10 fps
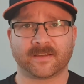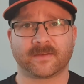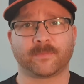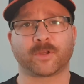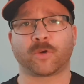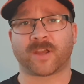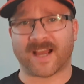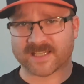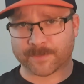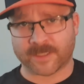but your
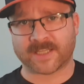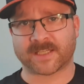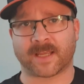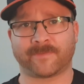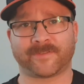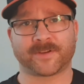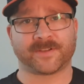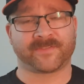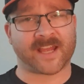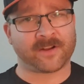customer needs to come first.
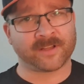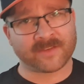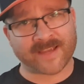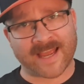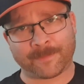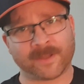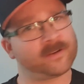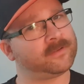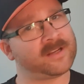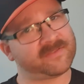If they don't leave happy, they'll
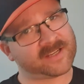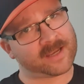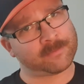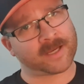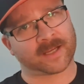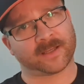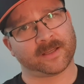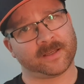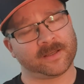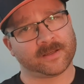never come back.
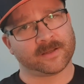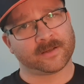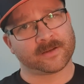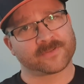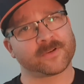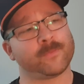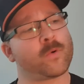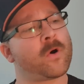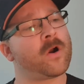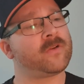So
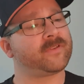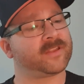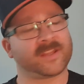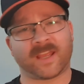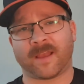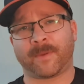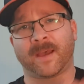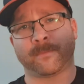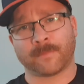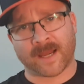moreover, thinking
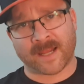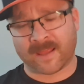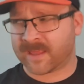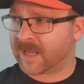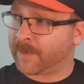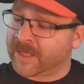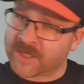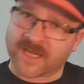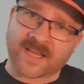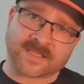about money, think about your
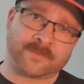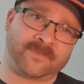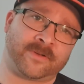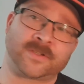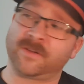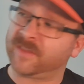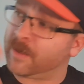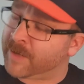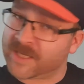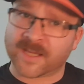customer first. You think
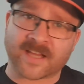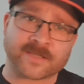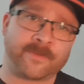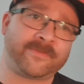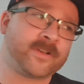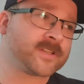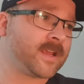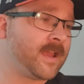about your customer first,